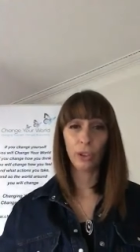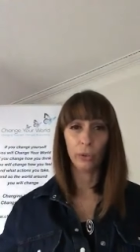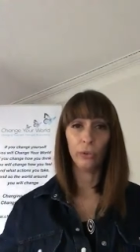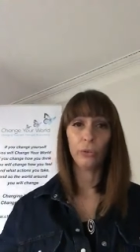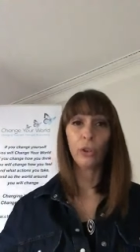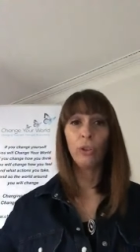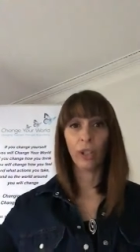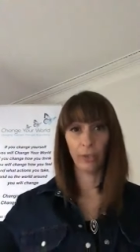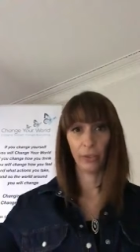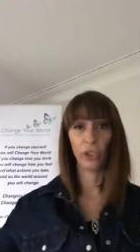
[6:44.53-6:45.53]
goals or
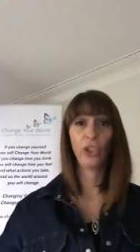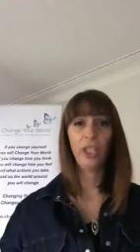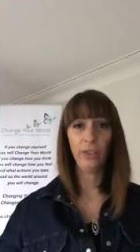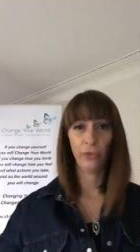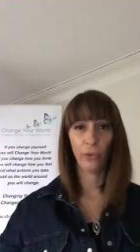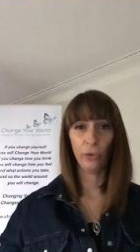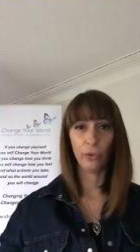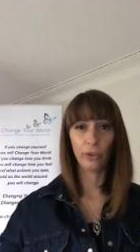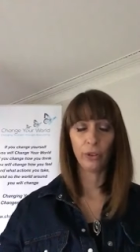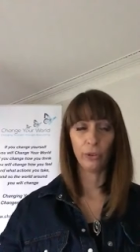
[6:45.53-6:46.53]
have achieved
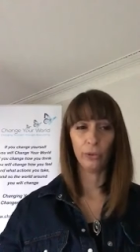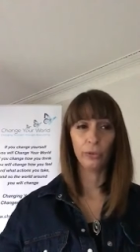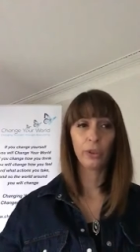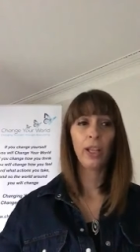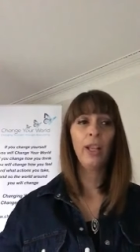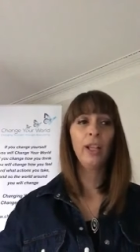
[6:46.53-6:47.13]
those goals